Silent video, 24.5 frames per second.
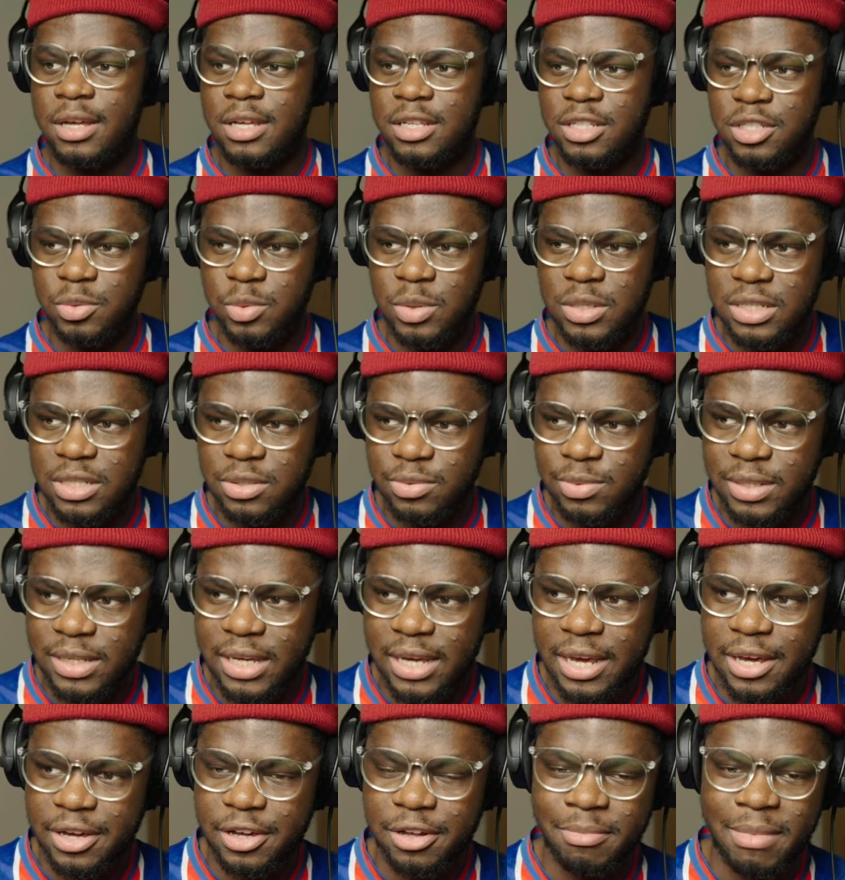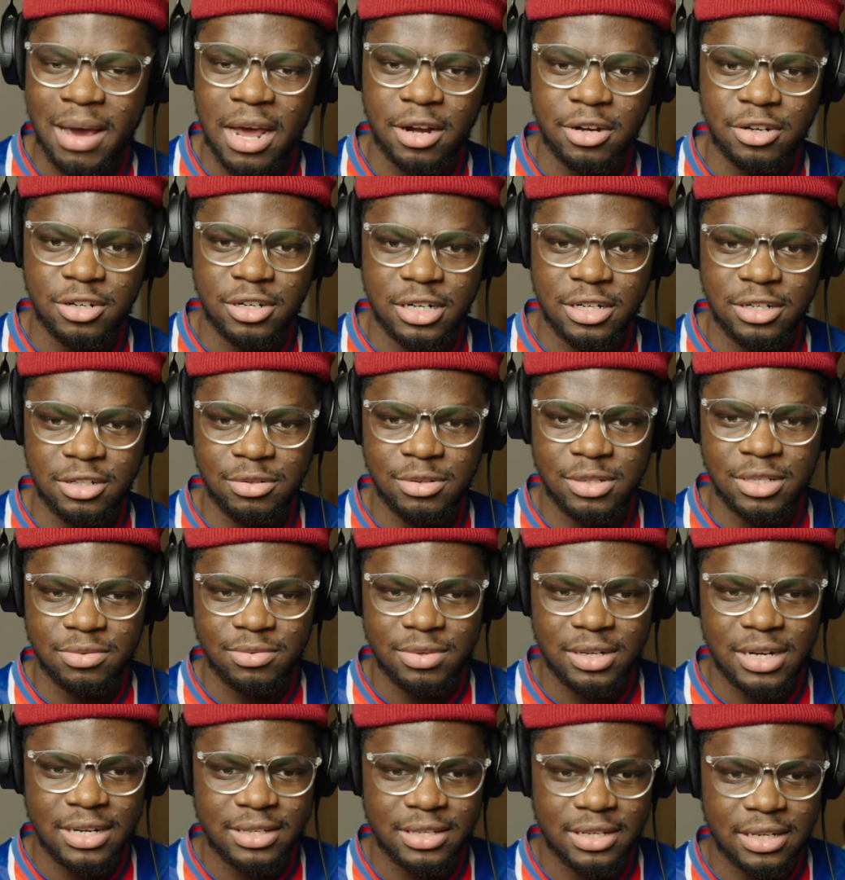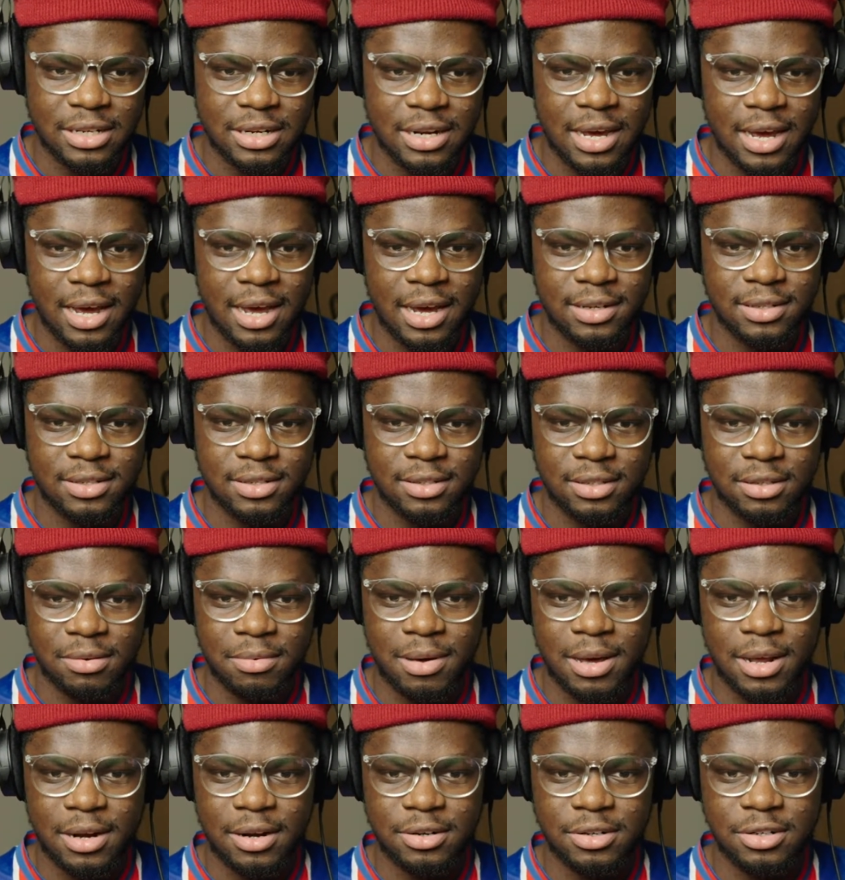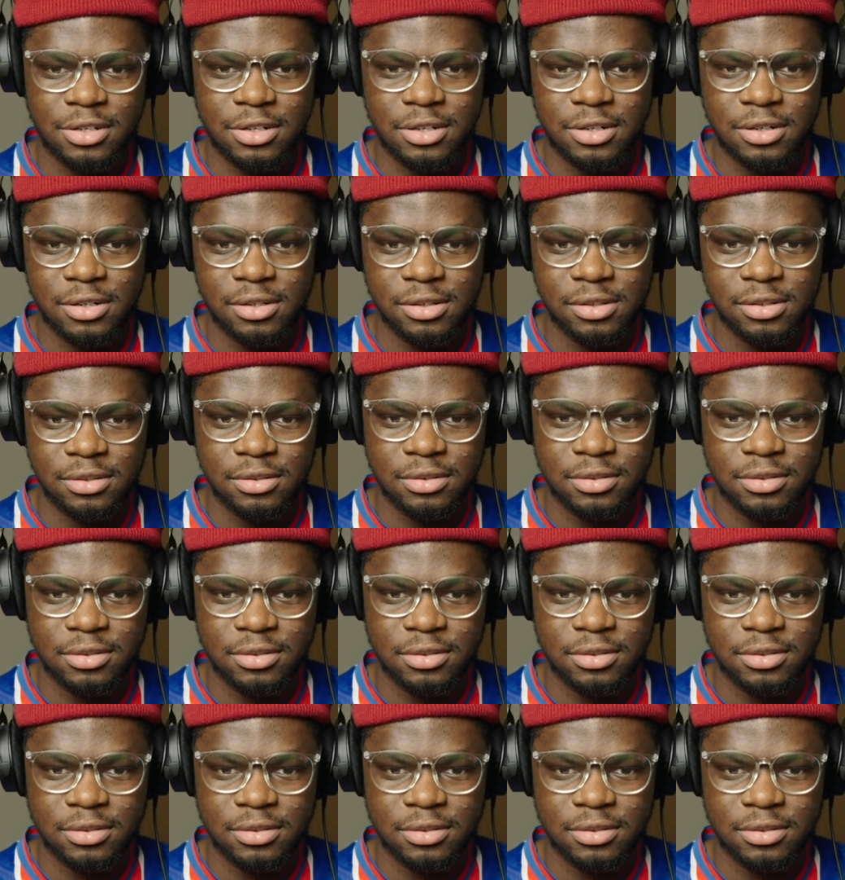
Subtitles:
Is Luis Enrique a good manager? Luis Enrique is an excellent manager.